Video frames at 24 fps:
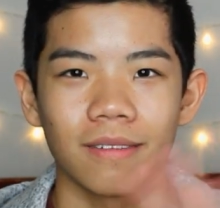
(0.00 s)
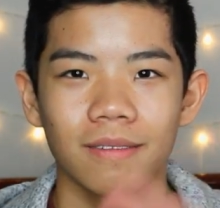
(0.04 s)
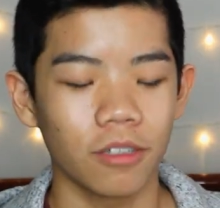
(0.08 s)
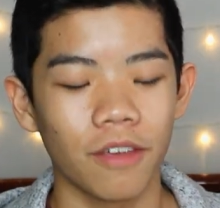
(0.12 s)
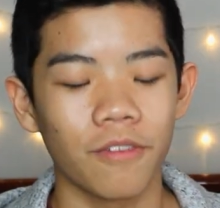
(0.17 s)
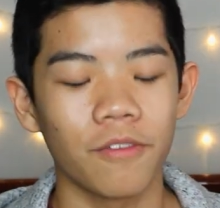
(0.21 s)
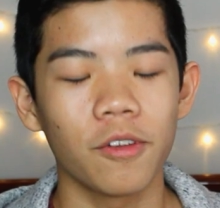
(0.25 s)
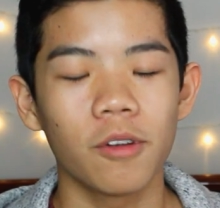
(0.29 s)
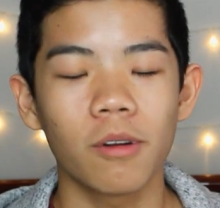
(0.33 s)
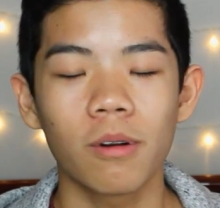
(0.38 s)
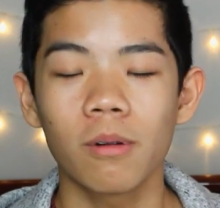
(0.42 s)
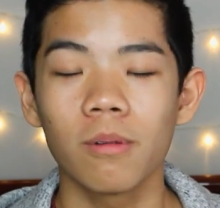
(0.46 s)
If
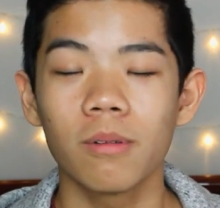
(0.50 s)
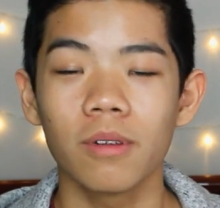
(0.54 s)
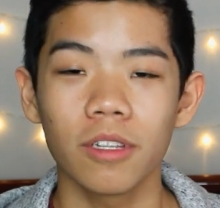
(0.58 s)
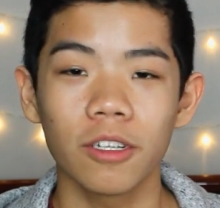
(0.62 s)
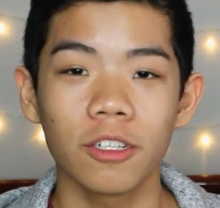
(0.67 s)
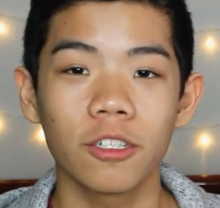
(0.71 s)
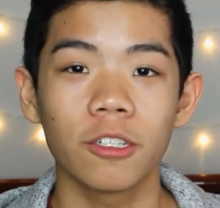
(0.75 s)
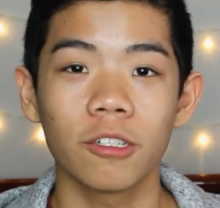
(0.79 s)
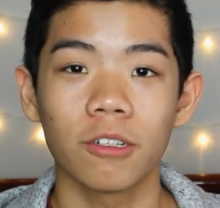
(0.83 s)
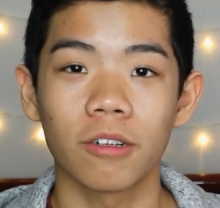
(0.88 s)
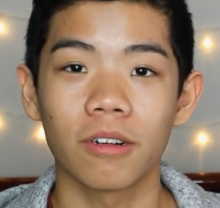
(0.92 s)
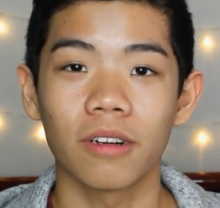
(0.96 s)
you're really
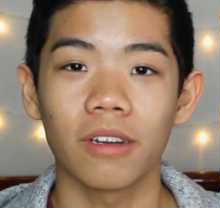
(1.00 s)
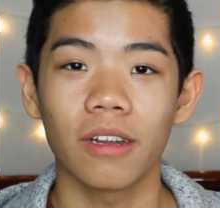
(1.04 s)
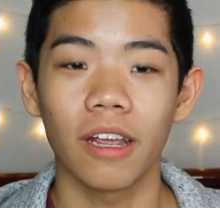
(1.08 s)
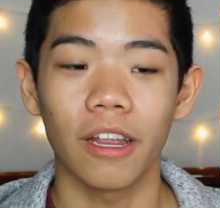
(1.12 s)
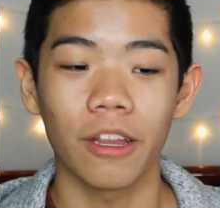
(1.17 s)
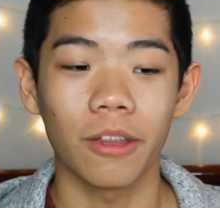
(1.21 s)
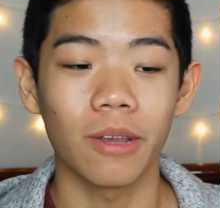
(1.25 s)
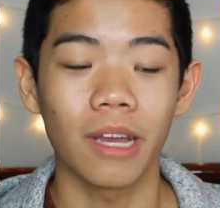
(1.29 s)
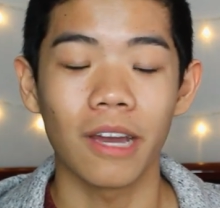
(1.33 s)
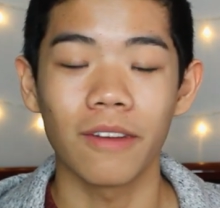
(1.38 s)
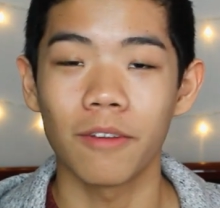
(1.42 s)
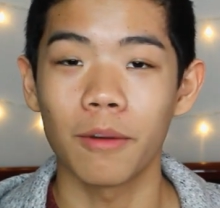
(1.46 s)
short and
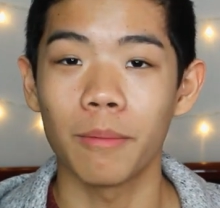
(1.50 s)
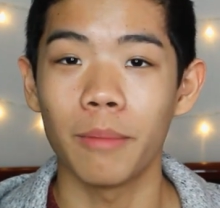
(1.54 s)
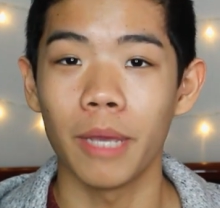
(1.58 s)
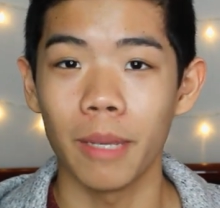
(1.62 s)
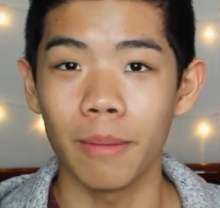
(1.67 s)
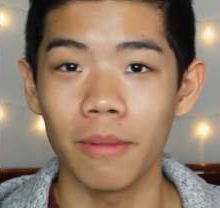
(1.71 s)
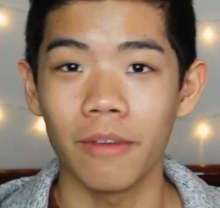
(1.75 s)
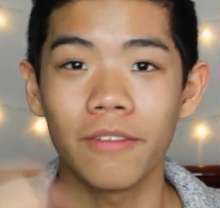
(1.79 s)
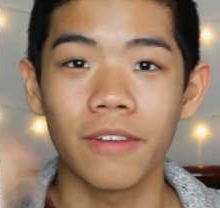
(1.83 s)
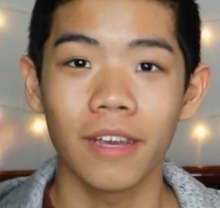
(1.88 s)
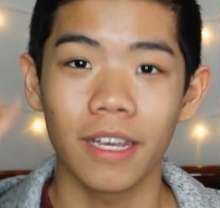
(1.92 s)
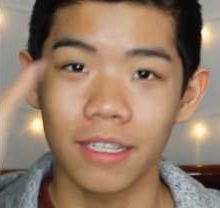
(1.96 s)
you have a
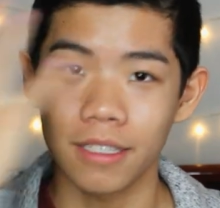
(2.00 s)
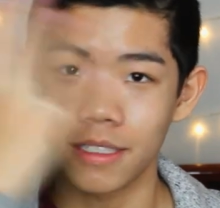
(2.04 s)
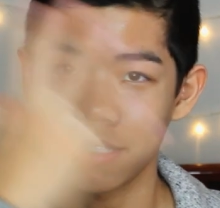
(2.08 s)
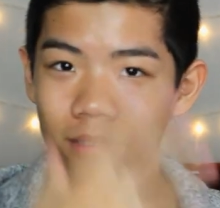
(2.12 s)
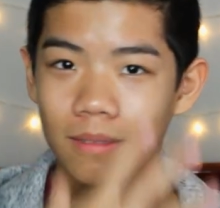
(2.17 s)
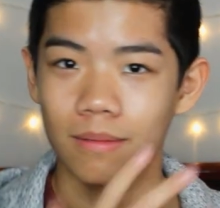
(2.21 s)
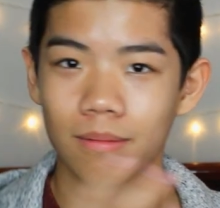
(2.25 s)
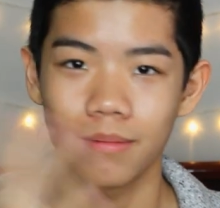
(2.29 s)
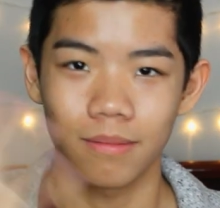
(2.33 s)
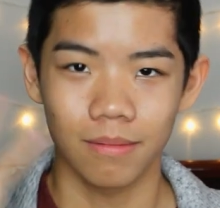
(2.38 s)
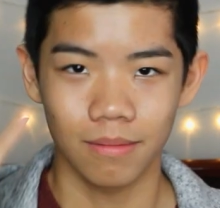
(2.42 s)
baby face,